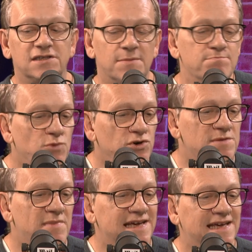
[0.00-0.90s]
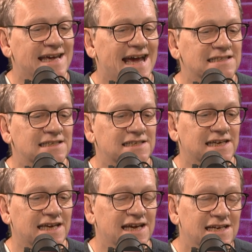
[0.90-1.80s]
as a money making
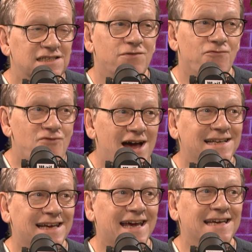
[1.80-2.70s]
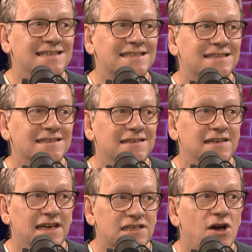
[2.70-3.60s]
entity to relegate
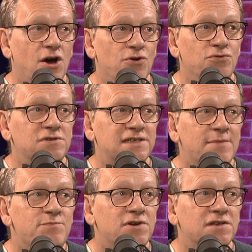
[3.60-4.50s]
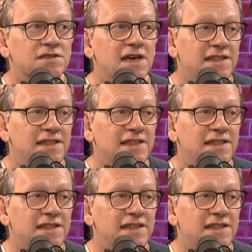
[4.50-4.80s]
its own champions.